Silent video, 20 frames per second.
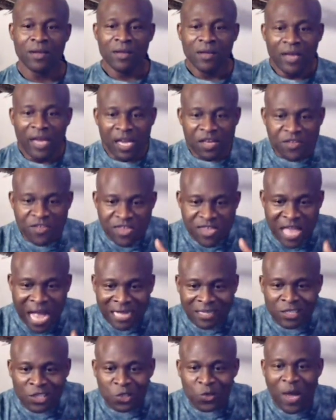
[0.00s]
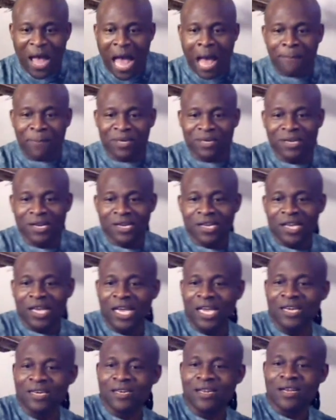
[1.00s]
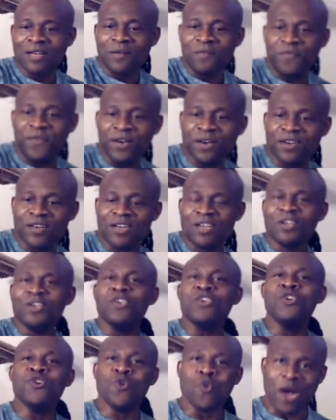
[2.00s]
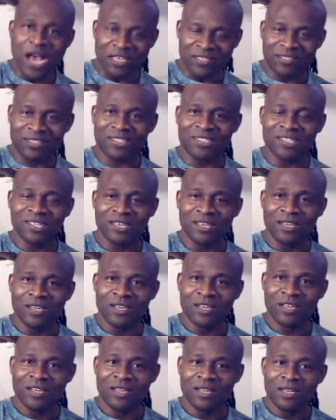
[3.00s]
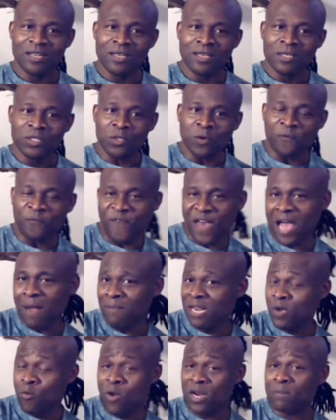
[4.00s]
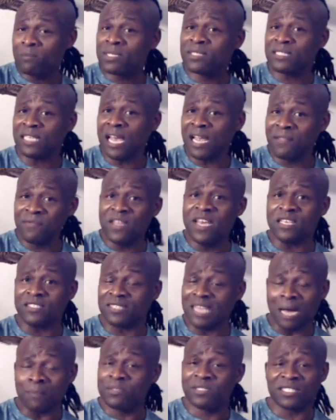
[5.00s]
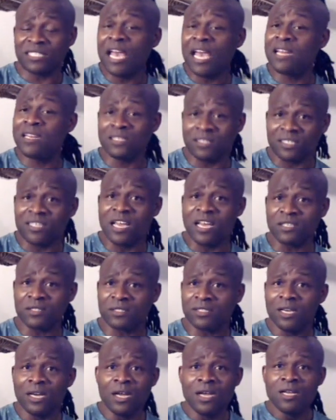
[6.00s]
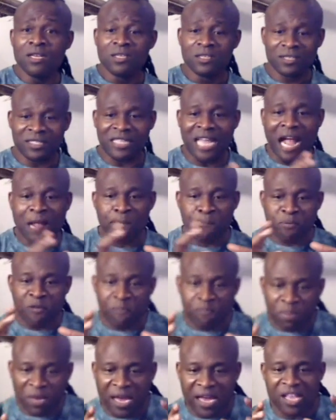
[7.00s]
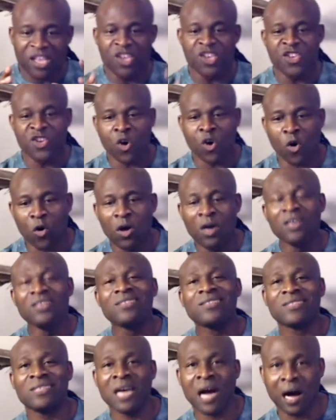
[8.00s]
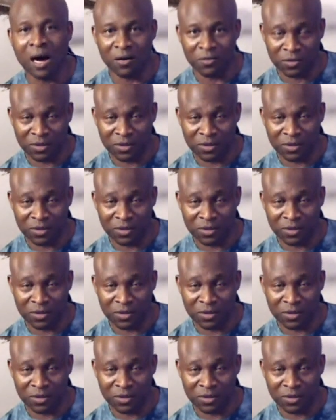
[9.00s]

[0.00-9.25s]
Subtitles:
It's starting to happen in the US. So family, what I'm saying is this, start preparing yourself.